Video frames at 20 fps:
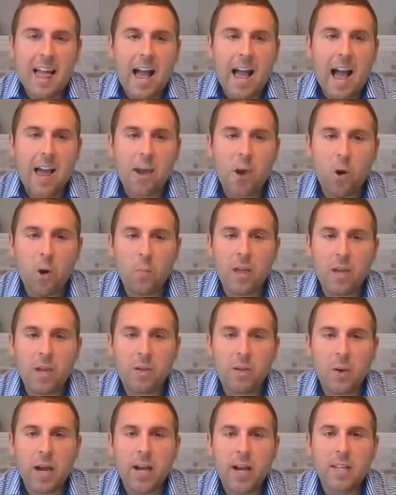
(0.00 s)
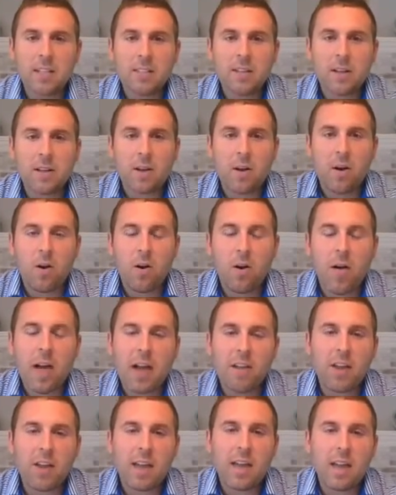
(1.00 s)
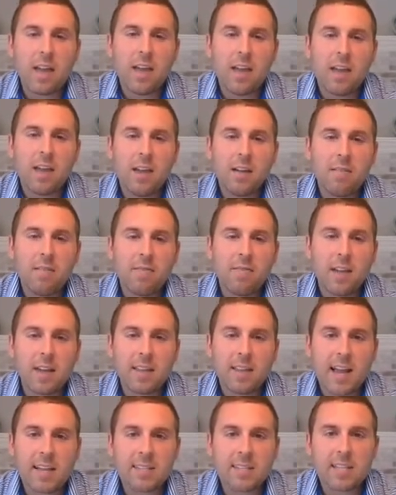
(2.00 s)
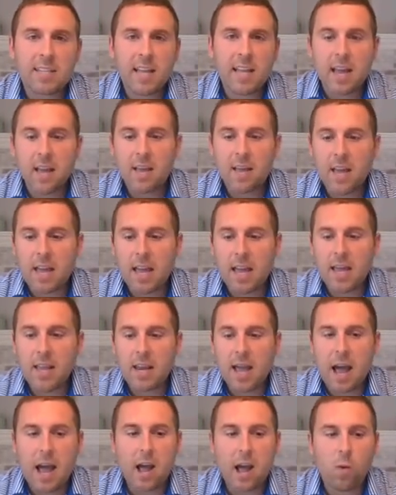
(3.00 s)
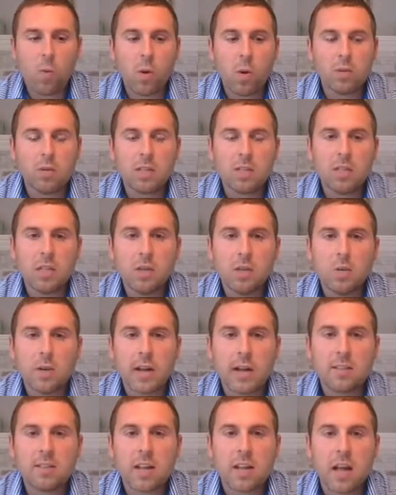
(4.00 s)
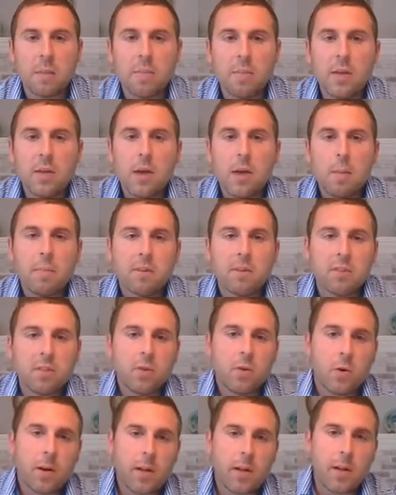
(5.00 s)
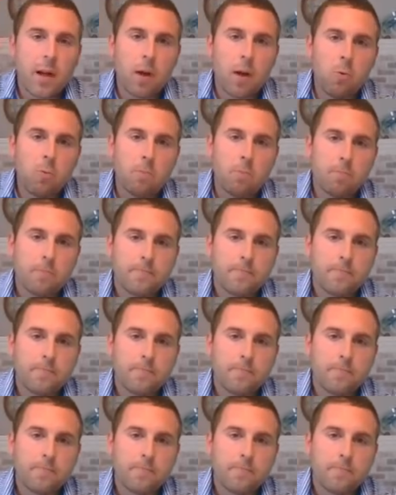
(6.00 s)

I hope that you guys all have a fantastic day, and I will see you next time. Mr. Doherty, out.